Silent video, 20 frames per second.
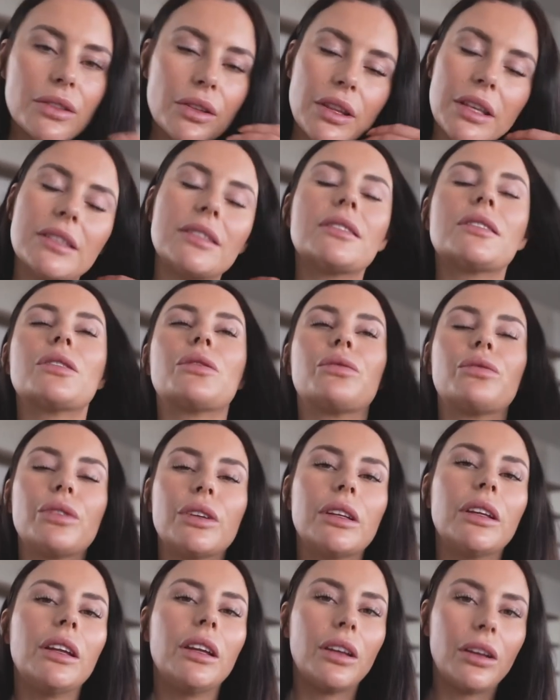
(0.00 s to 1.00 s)
So this is a
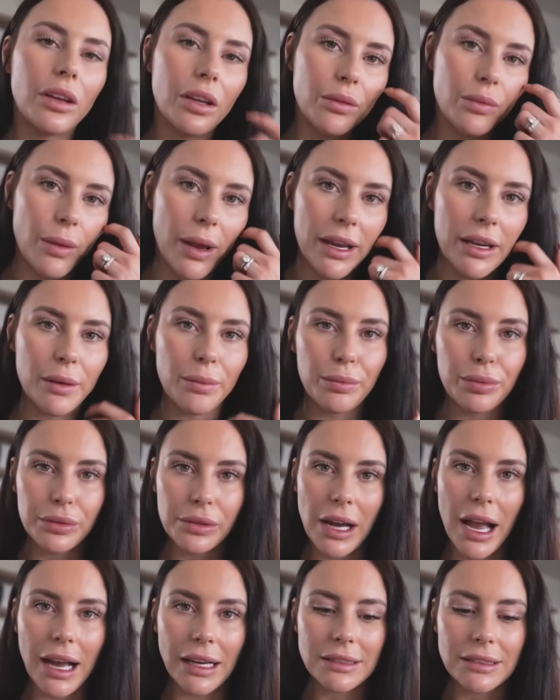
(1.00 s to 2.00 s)
really good way to
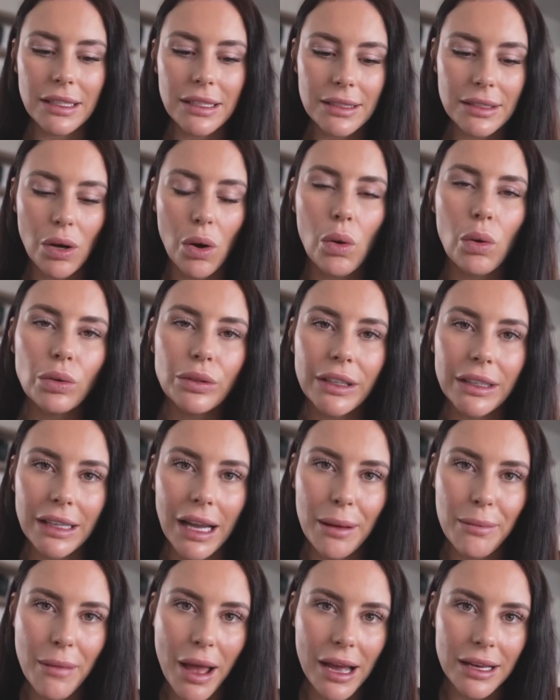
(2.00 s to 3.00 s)
practice holding
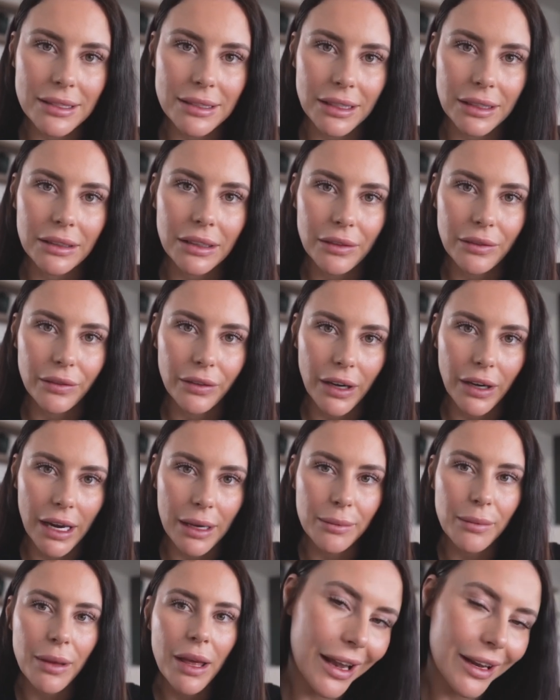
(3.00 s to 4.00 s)
that masculine
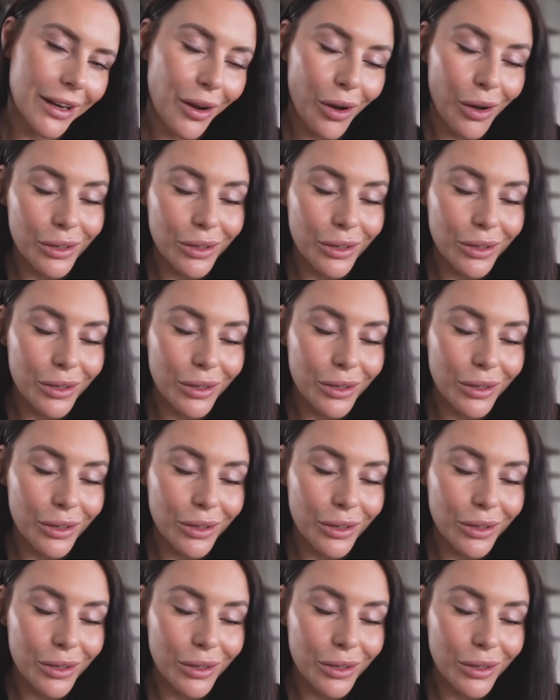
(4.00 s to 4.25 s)
frame. And it